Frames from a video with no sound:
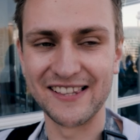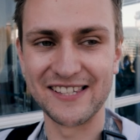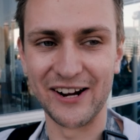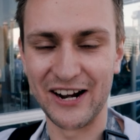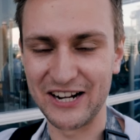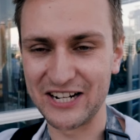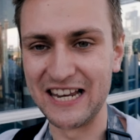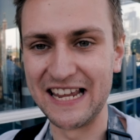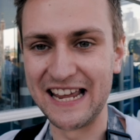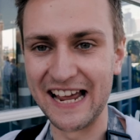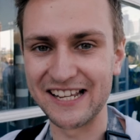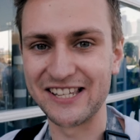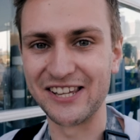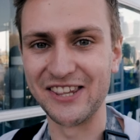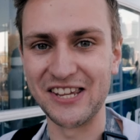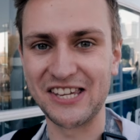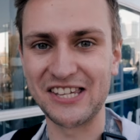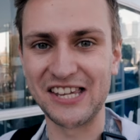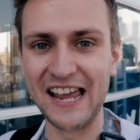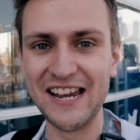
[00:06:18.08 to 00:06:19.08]
to actually get to
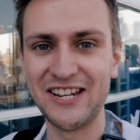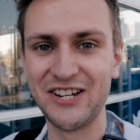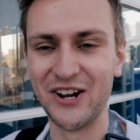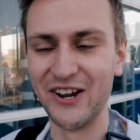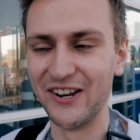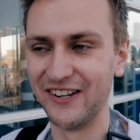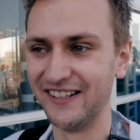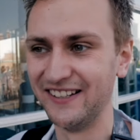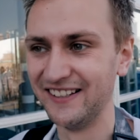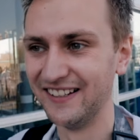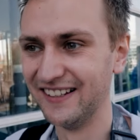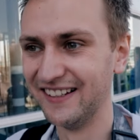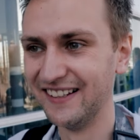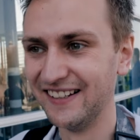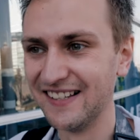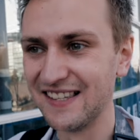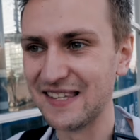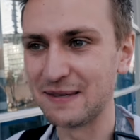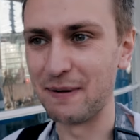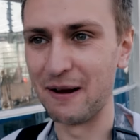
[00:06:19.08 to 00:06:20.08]
the station.
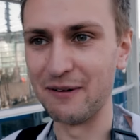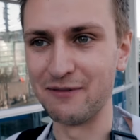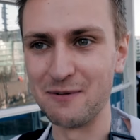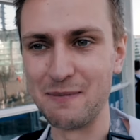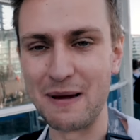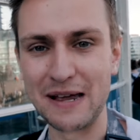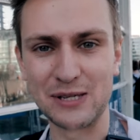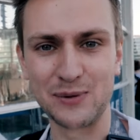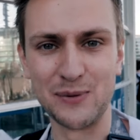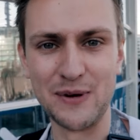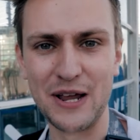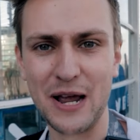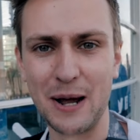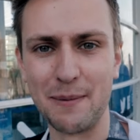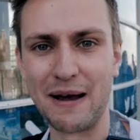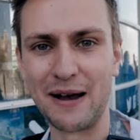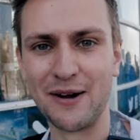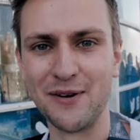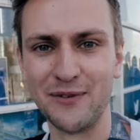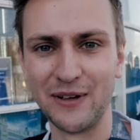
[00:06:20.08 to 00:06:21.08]
It's a bit of a mess when you
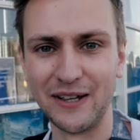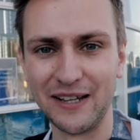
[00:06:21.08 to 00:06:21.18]
come out of